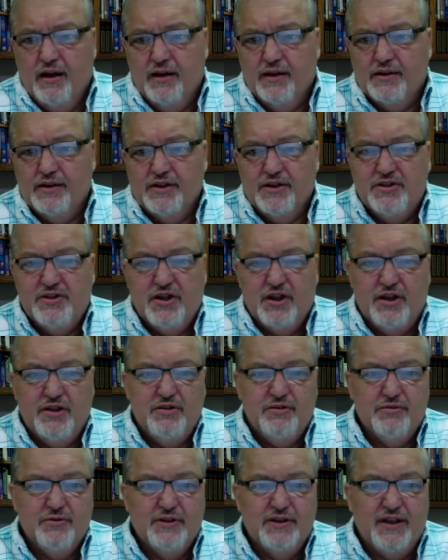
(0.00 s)

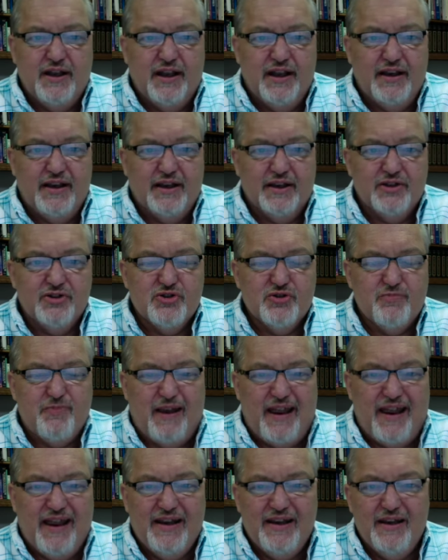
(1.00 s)
Continuing and
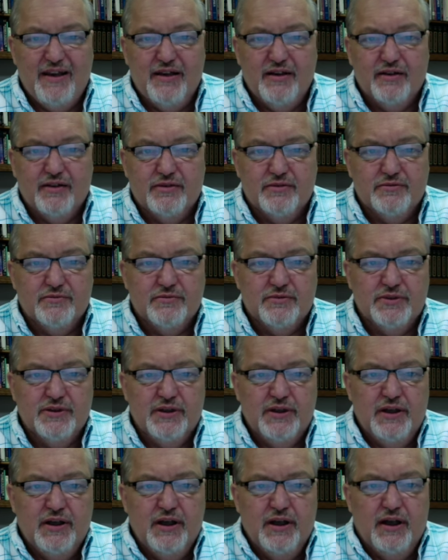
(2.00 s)
expanding on
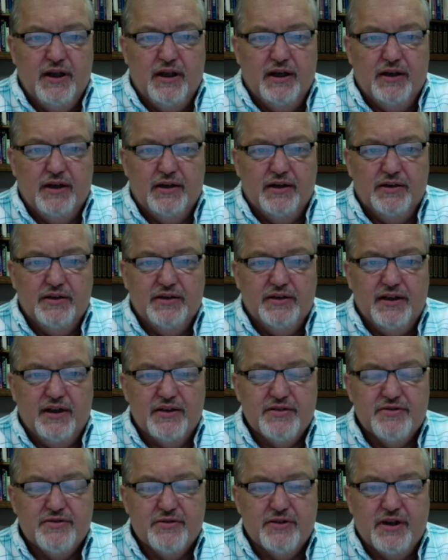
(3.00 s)

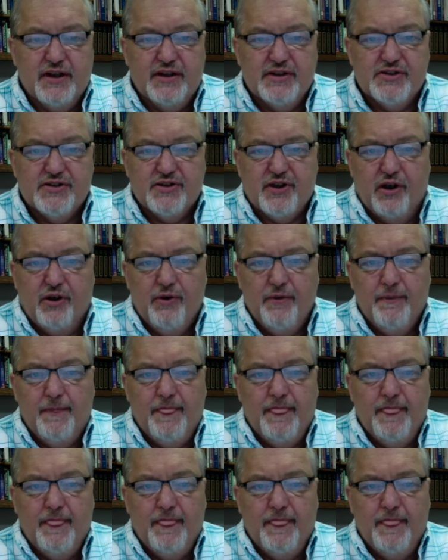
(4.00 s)
yesterday's thought.